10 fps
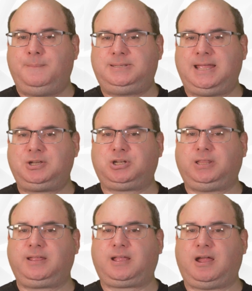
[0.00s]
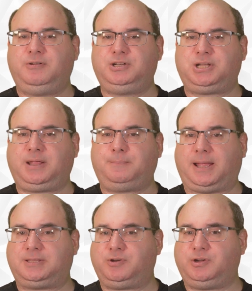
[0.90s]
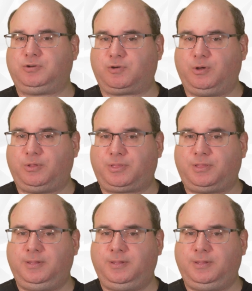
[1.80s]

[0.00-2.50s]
potentially encouraging bacterial growth.